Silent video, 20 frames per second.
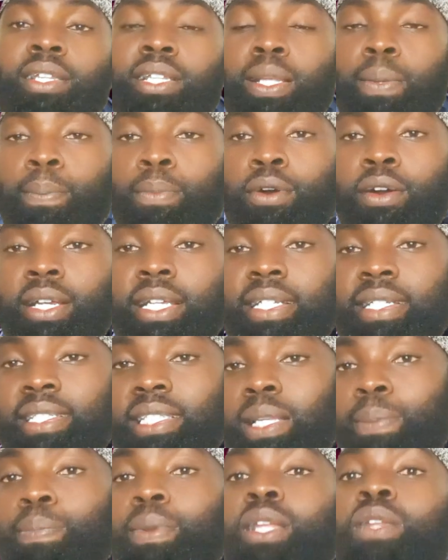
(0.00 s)
The boy is
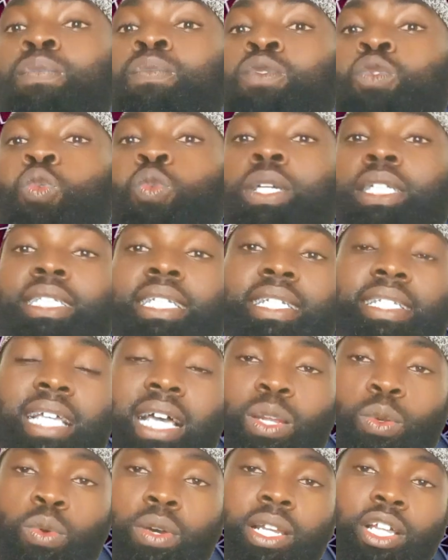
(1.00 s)
sleeping, which is
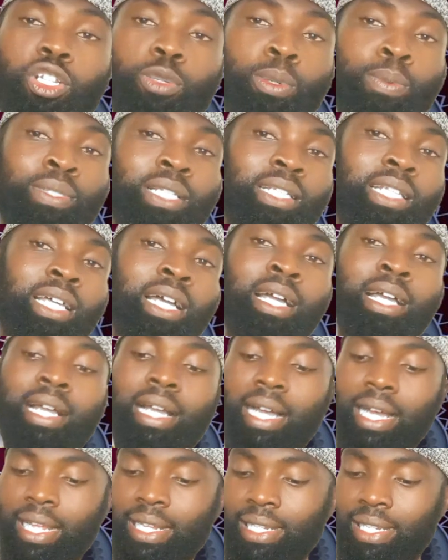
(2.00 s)
al-waladu
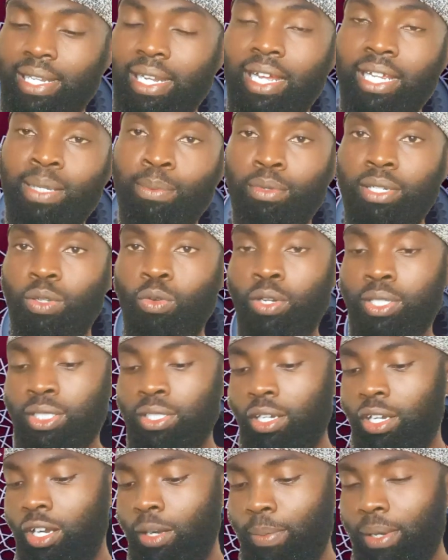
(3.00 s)
mubtada, and the na'imun was
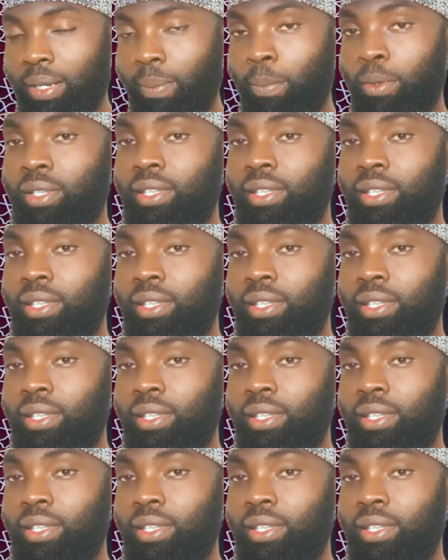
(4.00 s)
the khabar.